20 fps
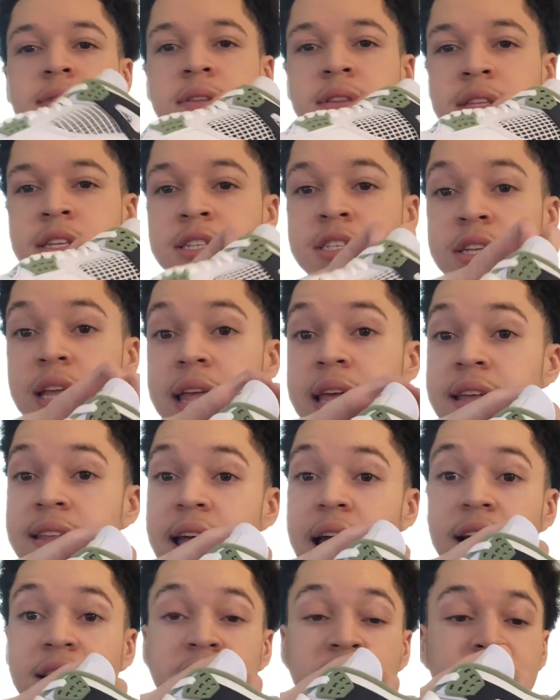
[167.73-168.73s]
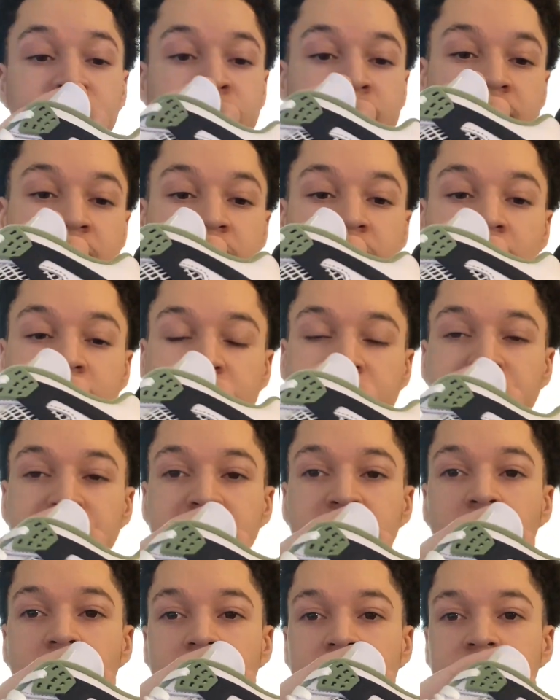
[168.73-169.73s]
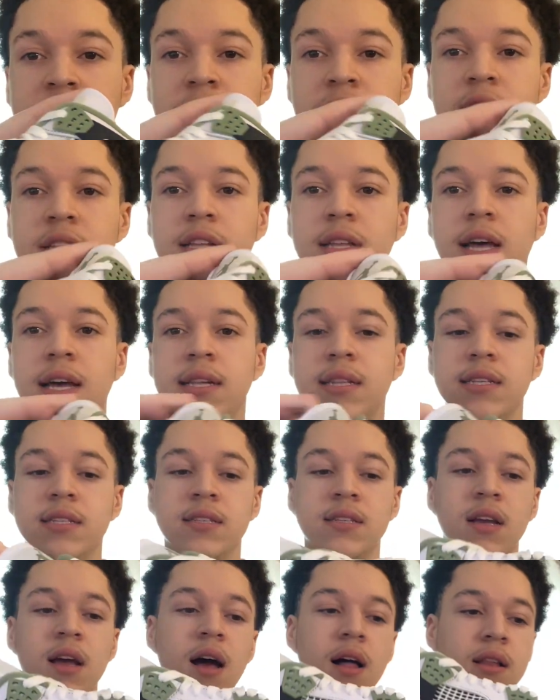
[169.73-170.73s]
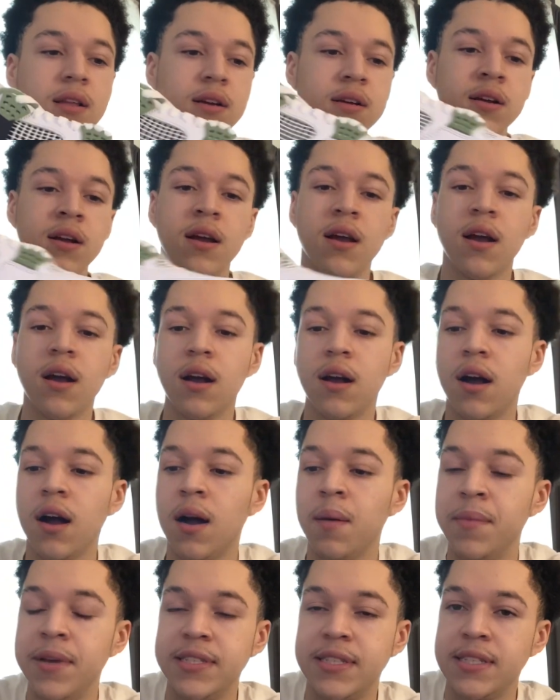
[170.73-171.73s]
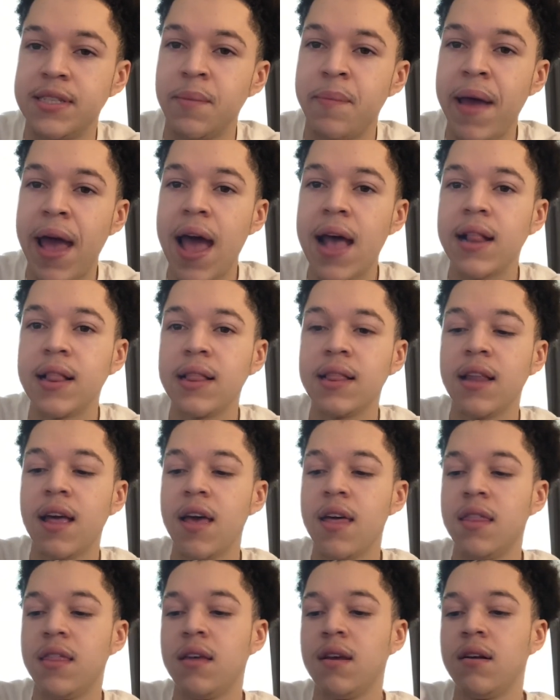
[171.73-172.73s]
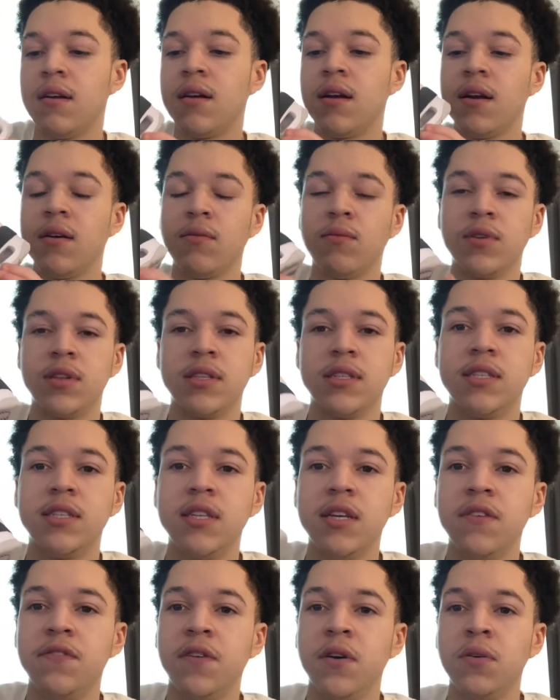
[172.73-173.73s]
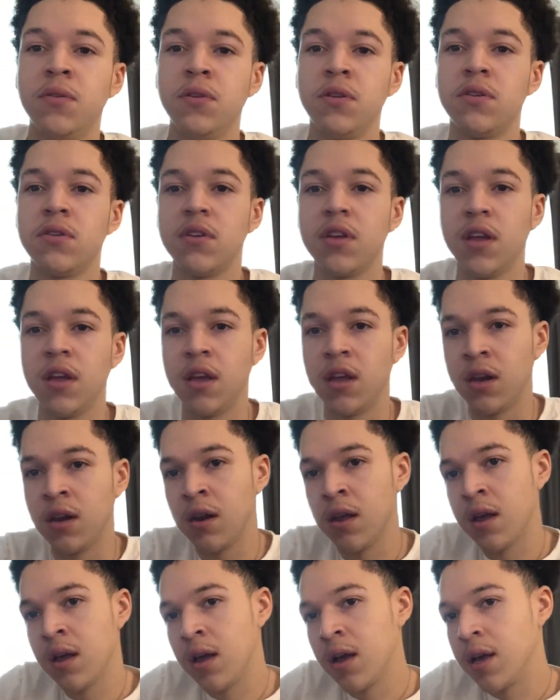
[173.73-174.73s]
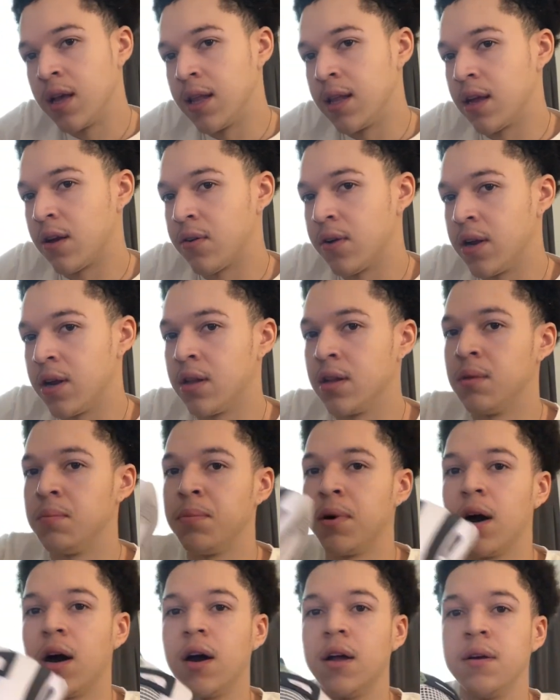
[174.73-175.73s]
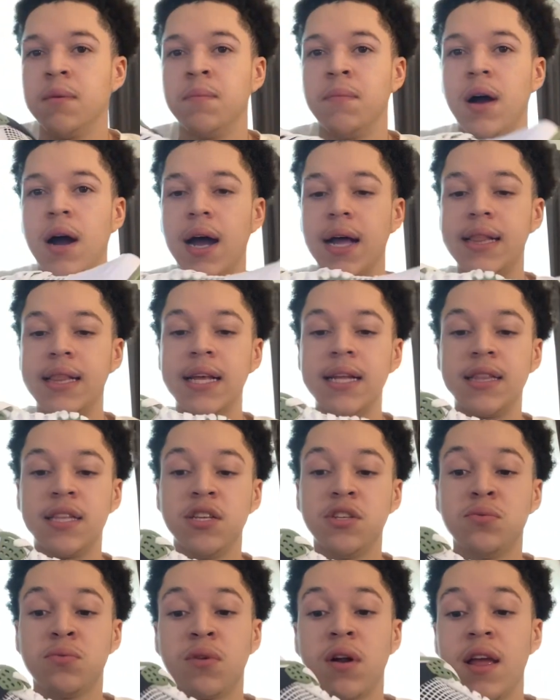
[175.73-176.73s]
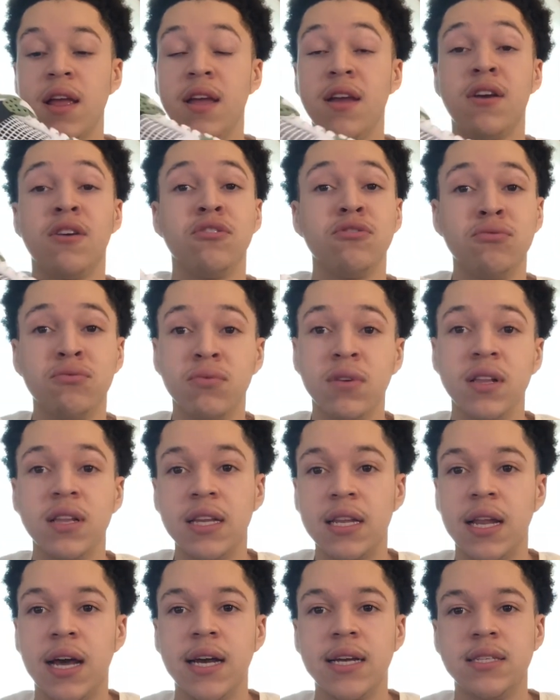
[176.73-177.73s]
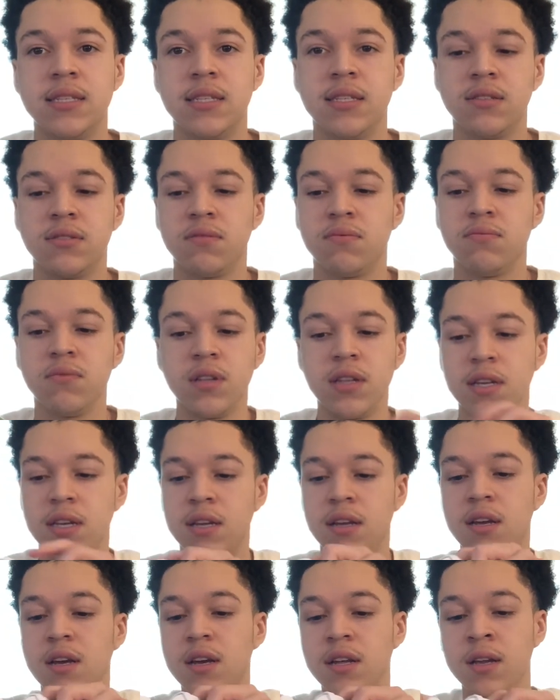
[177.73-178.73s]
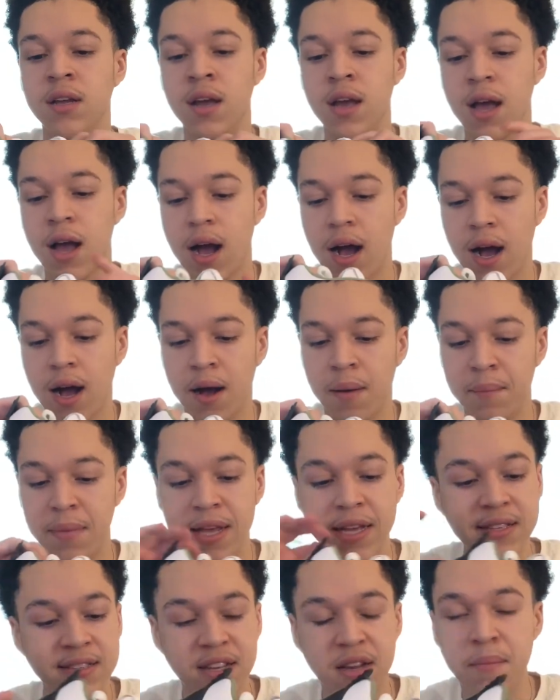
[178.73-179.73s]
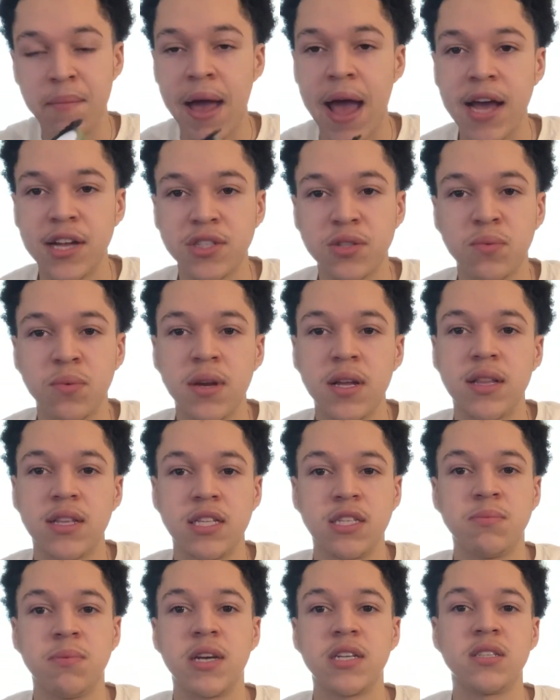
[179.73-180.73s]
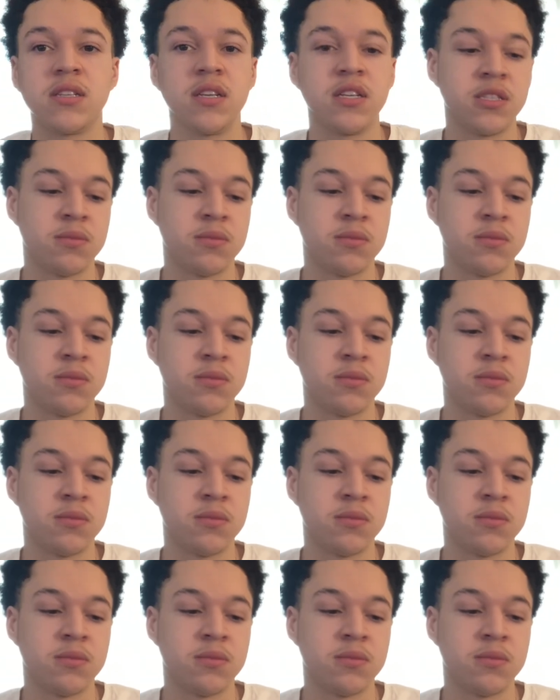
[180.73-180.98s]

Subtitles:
this is actually a really nice shoe. I actually really like this color. It's the patent leather with the Seafoam Green and the green on the bottom. I think this one right here is really nice. It's really good. Easy to match with, especially